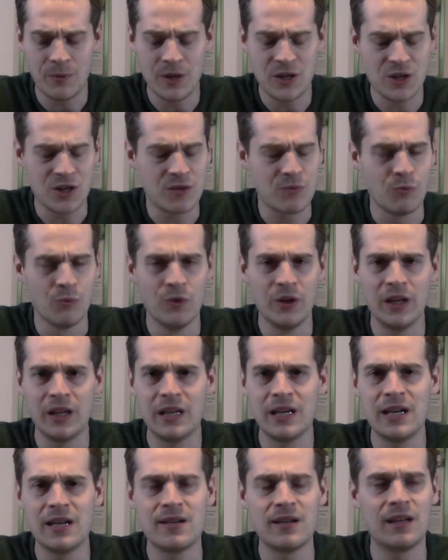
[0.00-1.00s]
we just
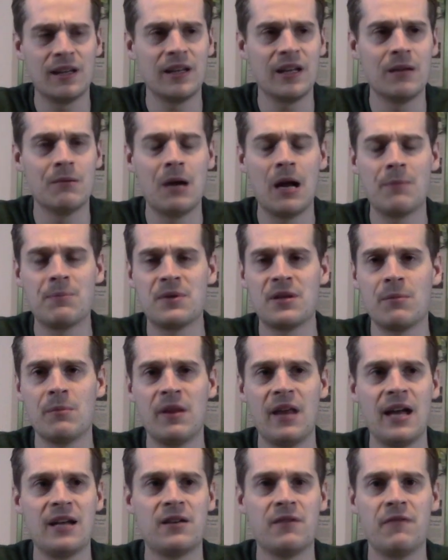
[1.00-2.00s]
really need to clean up some of that